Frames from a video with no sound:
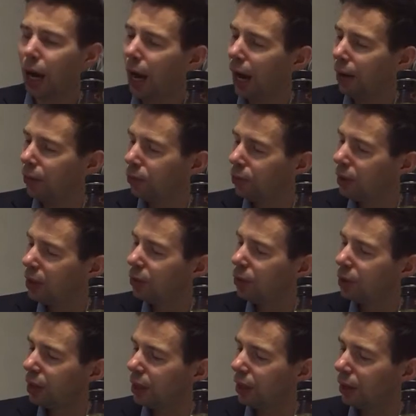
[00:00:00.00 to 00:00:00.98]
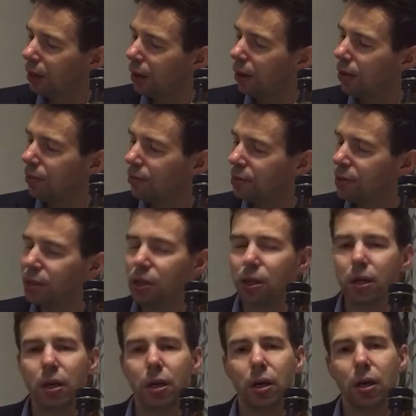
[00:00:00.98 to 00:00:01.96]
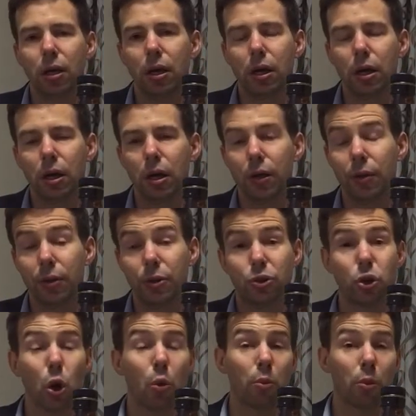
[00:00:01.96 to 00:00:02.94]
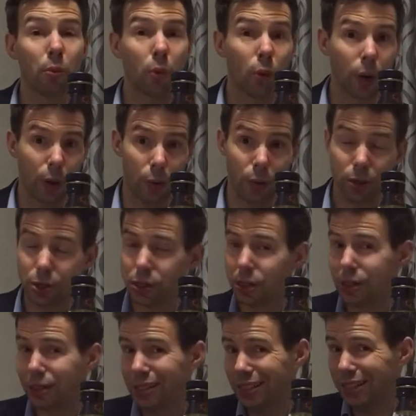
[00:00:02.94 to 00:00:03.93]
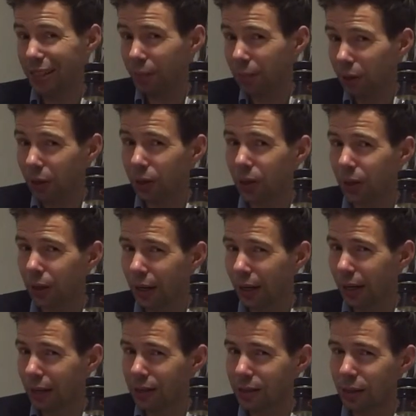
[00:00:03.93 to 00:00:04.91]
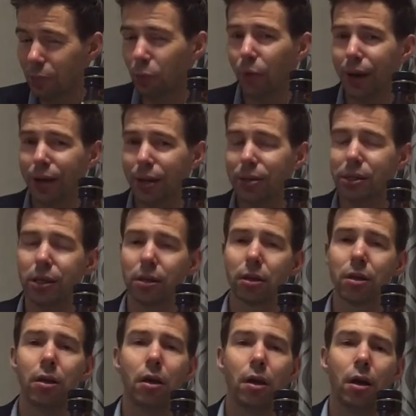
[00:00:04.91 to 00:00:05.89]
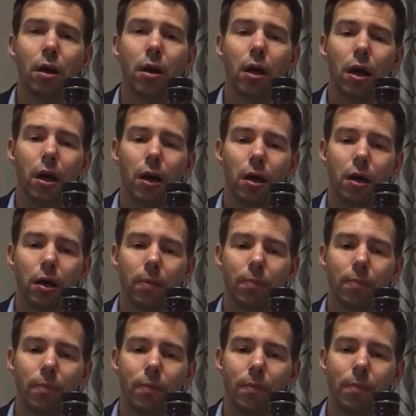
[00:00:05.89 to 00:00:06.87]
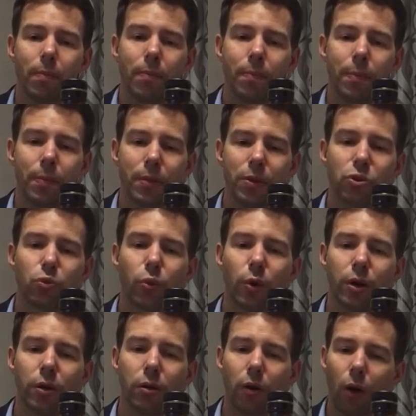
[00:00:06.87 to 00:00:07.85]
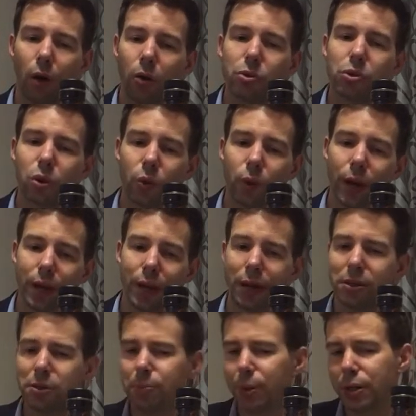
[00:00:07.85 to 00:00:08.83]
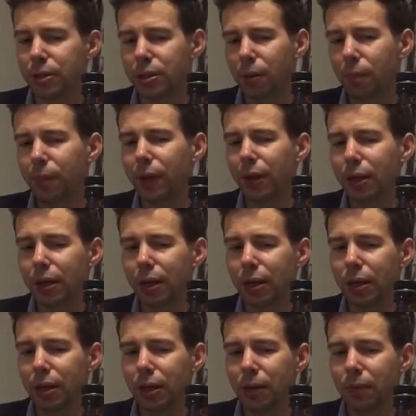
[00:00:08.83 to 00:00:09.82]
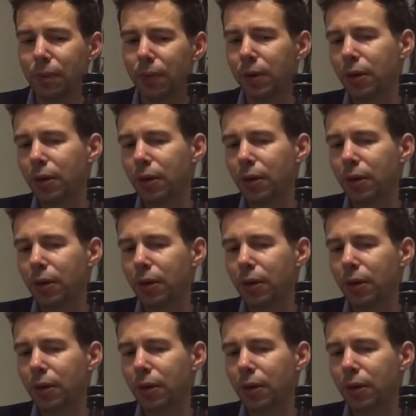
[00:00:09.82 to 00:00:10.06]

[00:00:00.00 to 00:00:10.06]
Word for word: I really, really loved uh, the Tobermory, which is a similar in, in some ways here. Um, this one also quite nice, but something uh,